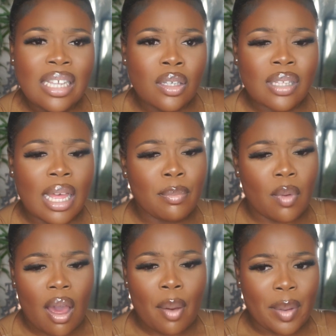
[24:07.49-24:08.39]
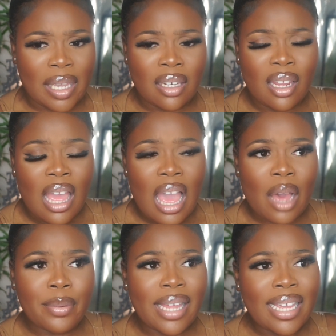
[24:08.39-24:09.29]
He was like, I'm not humming.
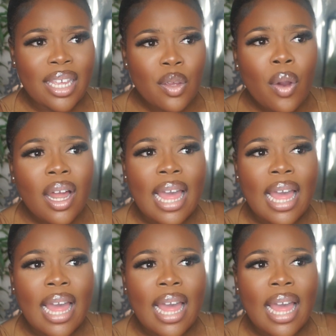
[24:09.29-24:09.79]
I was like, yeah, you are.